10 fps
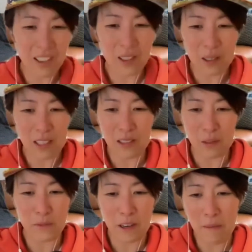you know,
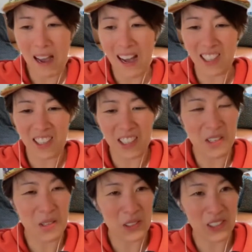some very passionate
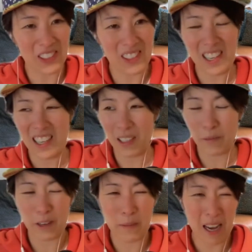users, some
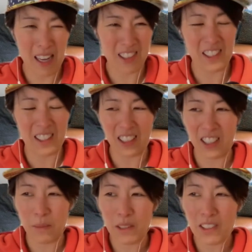very passionate
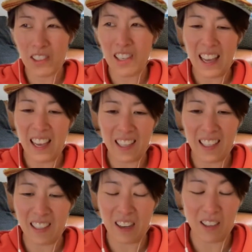customers,
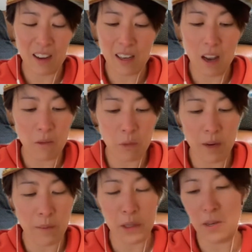and I love what
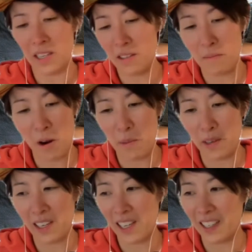I'm doing at the
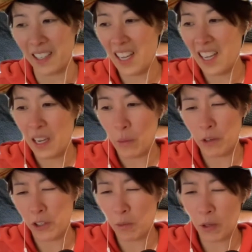moment. And we're
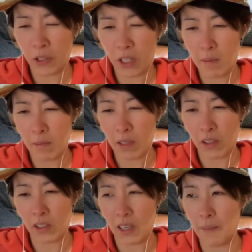a small team.
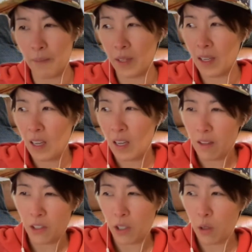There's
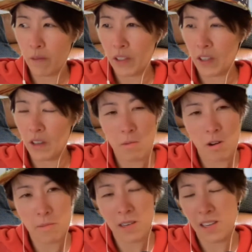two of us at the
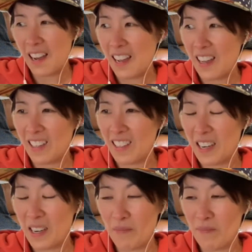moment,
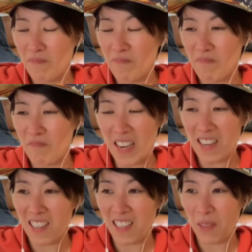and yeah,
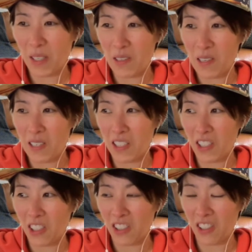it's
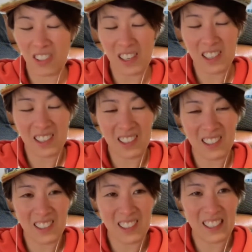just the start.
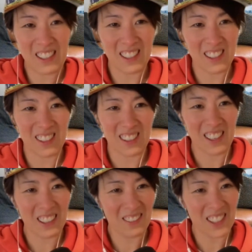It's just the
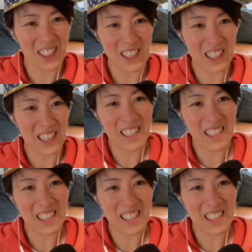start of the journey.